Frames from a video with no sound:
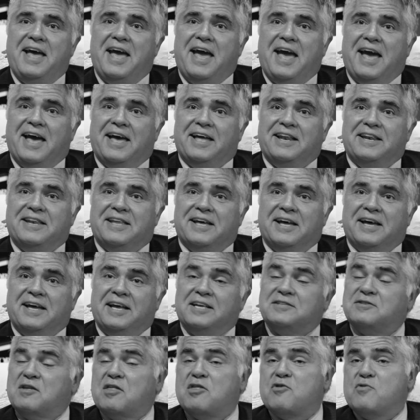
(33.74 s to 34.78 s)
And uh,
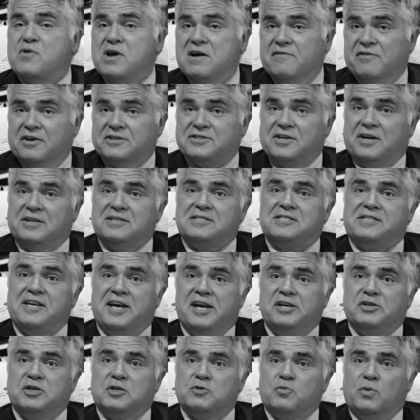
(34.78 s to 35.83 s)
it's the three of us on
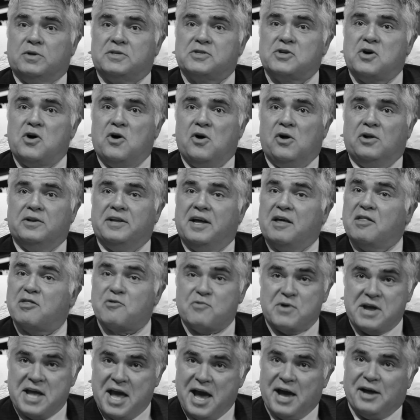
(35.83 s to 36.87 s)
stage. It's what's called a
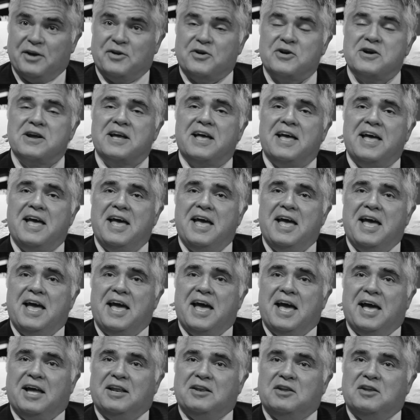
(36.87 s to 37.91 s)
three-hander.
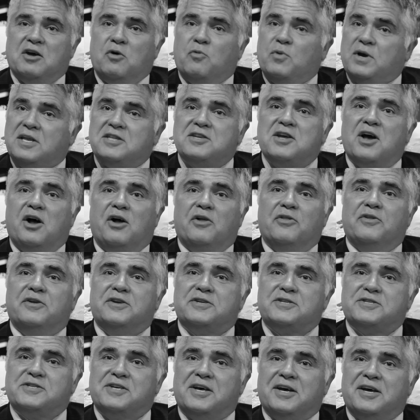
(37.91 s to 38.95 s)
And uh, we tell
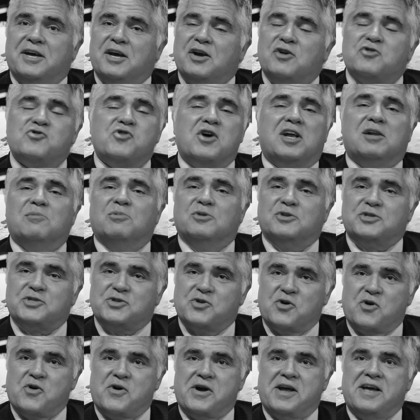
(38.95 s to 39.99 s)
this incredible
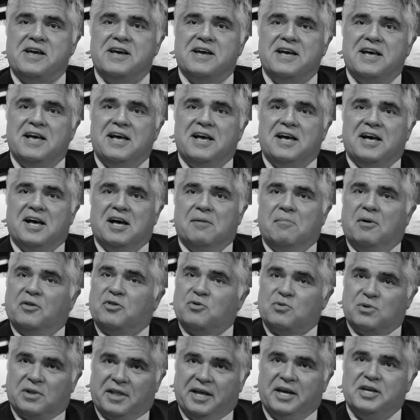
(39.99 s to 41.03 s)
story about the
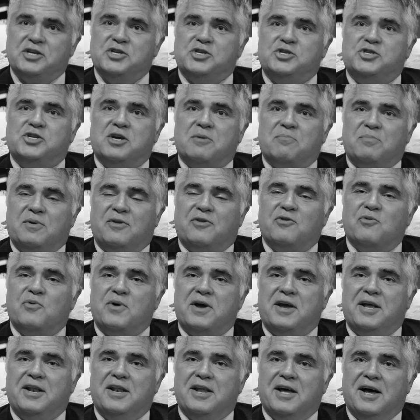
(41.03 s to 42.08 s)
relationship
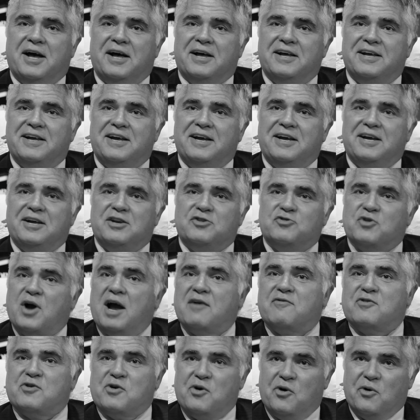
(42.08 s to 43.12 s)
between uh,
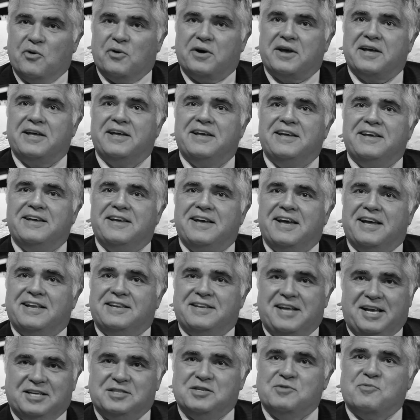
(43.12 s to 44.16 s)
driver Hoke and
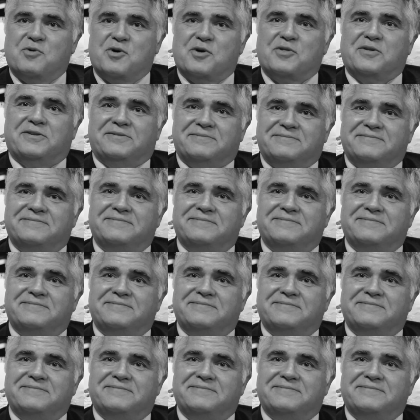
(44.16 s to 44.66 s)
Daisy Werthan.